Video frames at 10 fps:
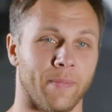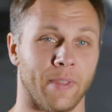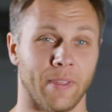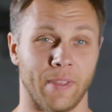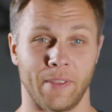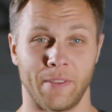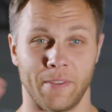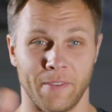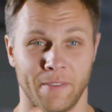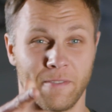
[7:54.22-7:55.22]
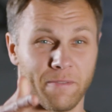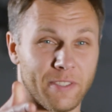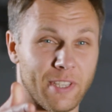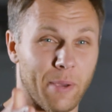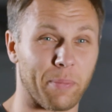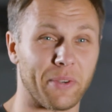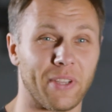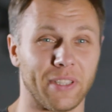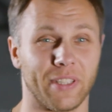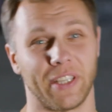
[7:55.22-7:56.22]
a YouTuber and you're just
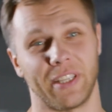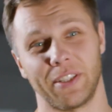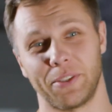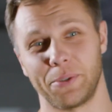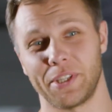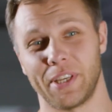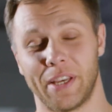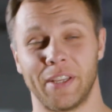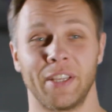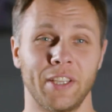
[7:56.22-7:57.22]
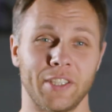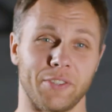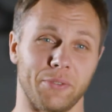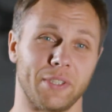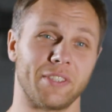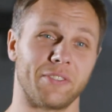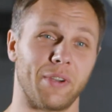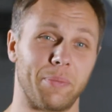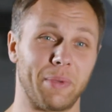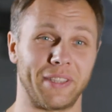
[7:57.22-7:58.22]
watching content and you don't know,
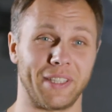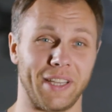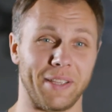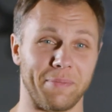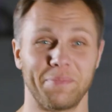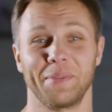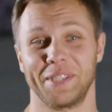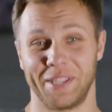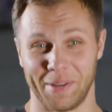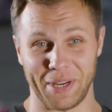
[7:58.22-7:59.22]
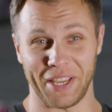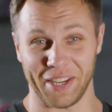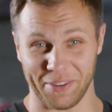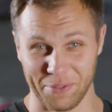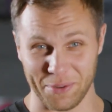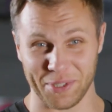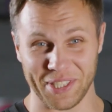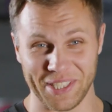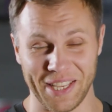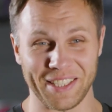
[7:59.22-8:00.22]
these are really hard. And to
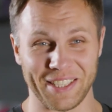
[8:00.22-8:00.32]
speak